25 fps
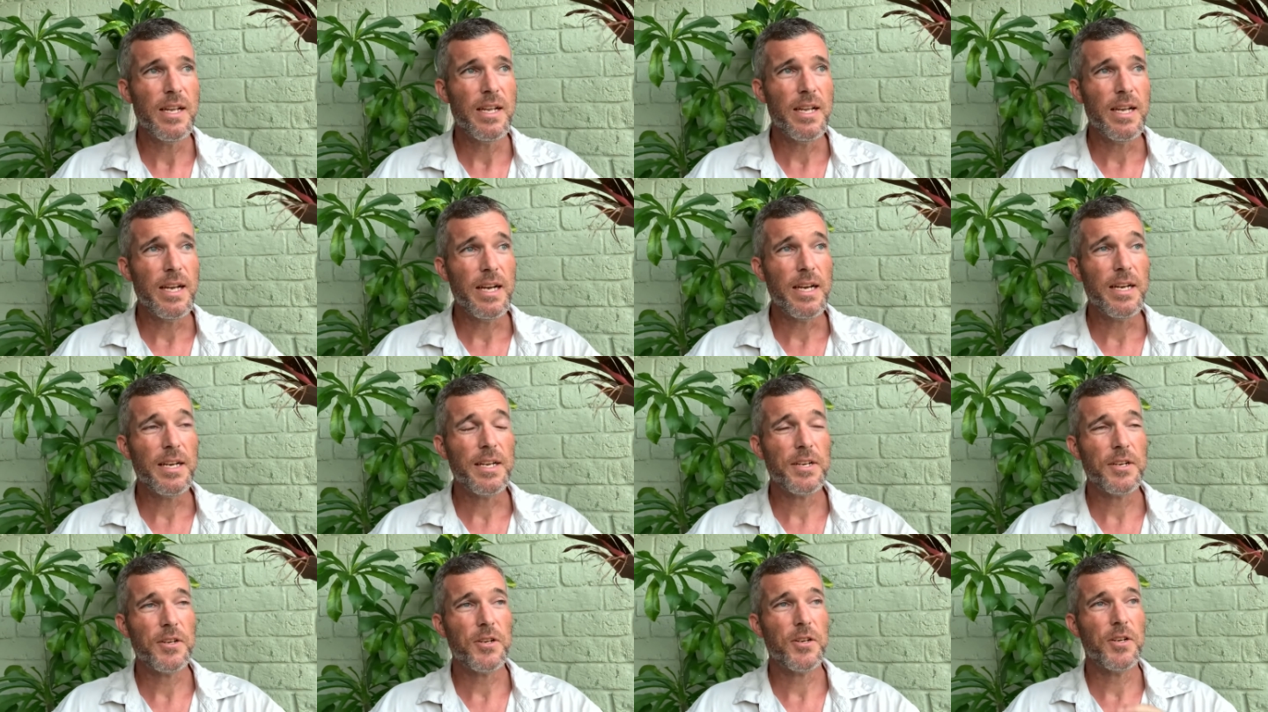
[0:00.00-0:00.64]

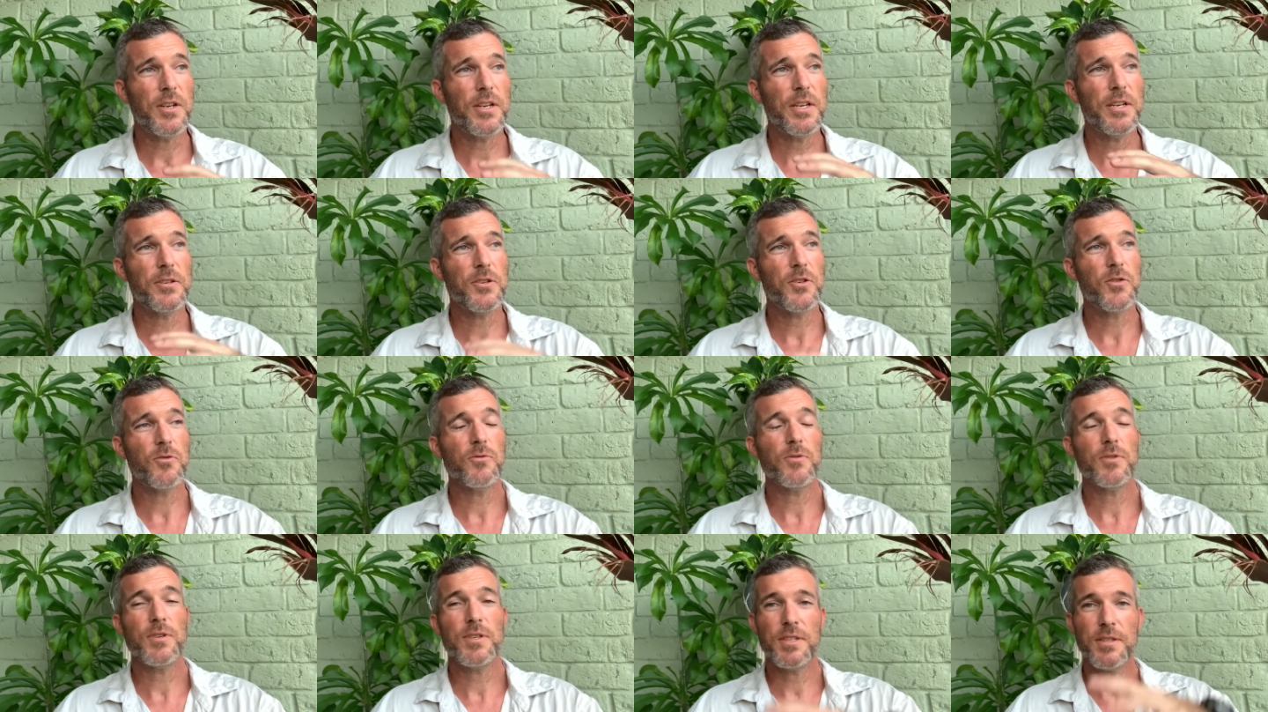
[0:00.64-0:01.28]
And
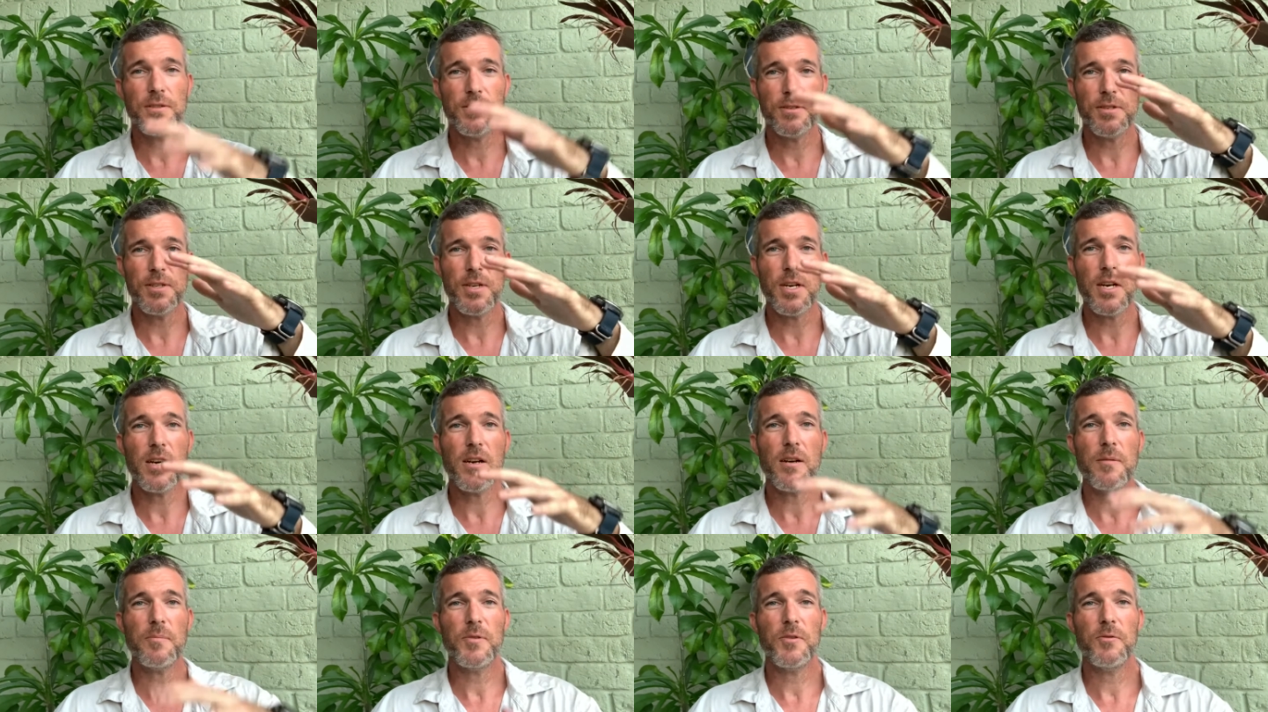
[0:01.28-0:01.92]
towards the
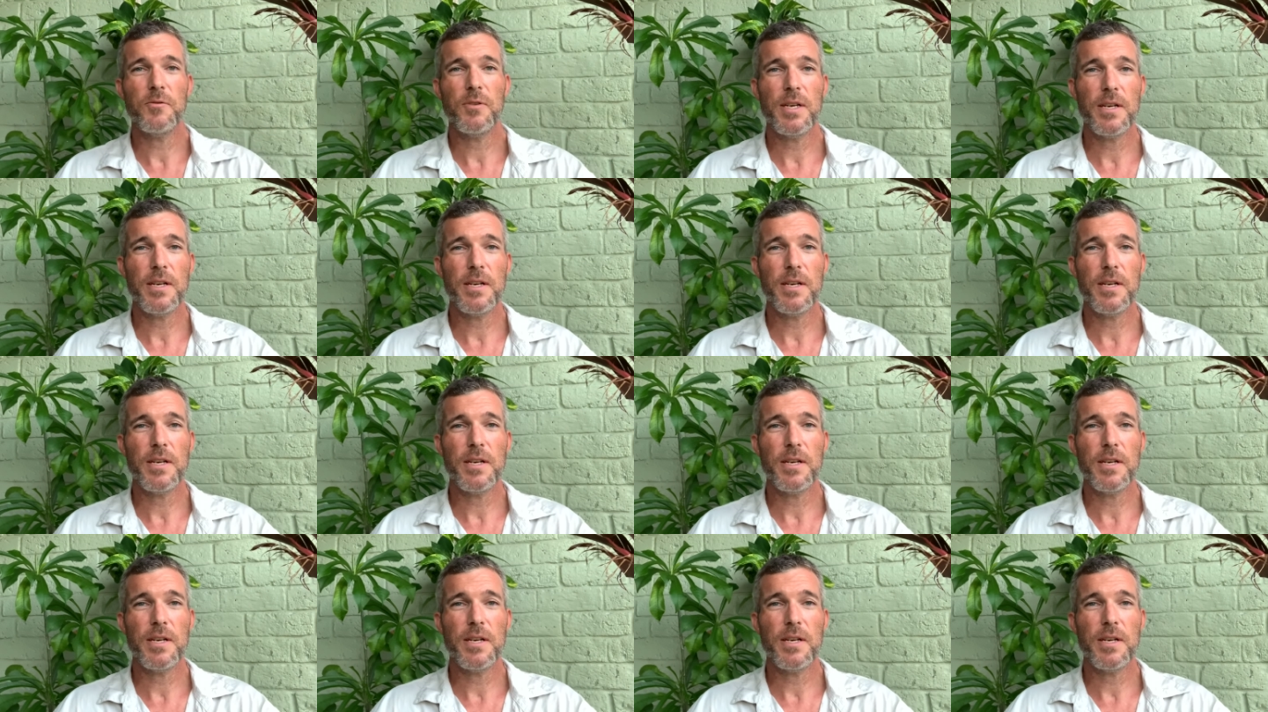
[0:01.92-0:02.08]
top you'll